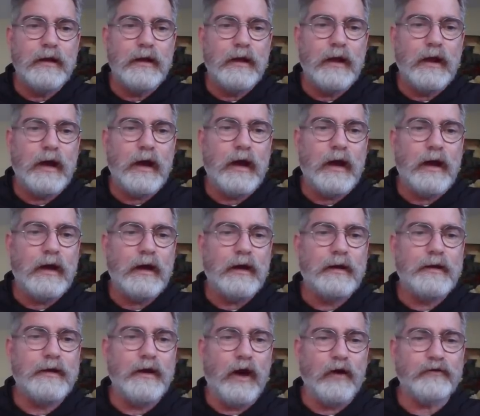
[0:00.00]
Uh,
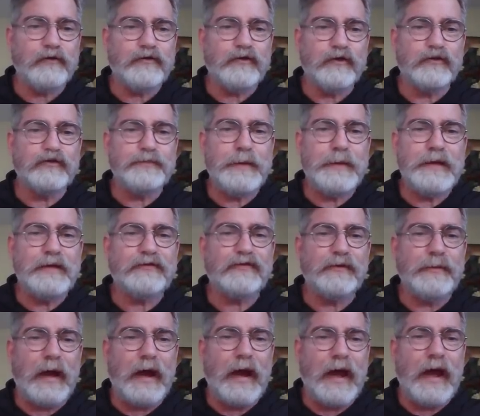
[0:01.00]
he also speaks
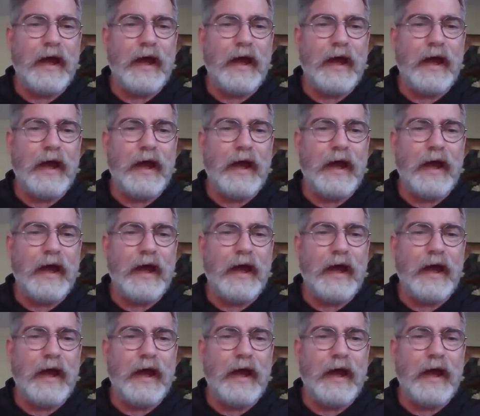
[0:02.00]
about